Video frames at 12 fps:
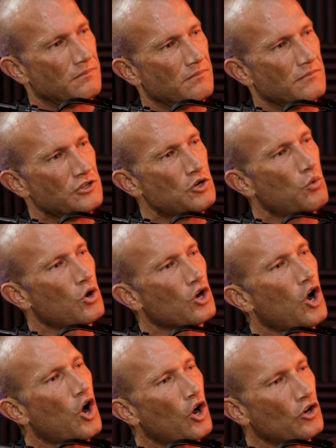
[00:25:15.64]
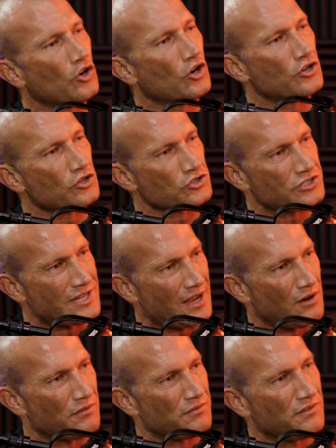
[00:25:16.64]
No. You work harder on
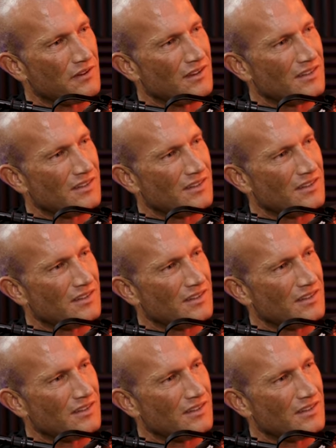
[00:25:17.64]
yourself.